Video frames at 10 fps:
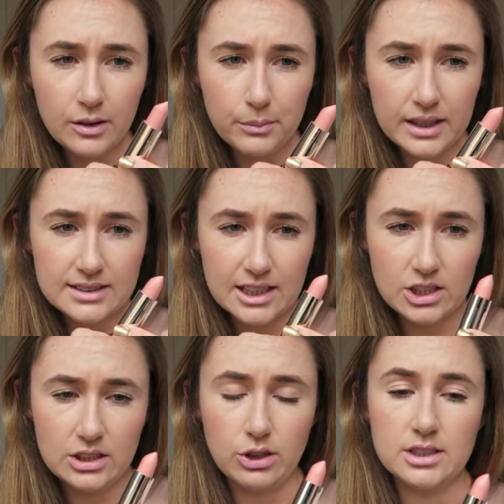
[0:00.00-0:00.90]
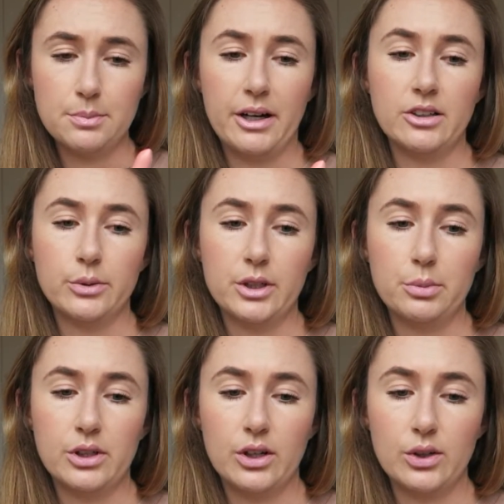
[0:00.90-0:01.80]
but it's actually transparent when you
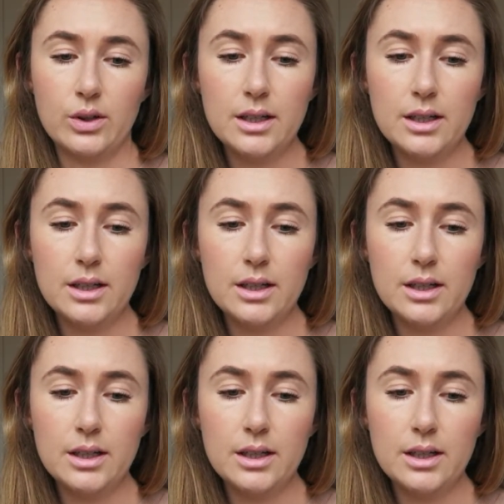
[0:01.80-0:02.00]
put it on your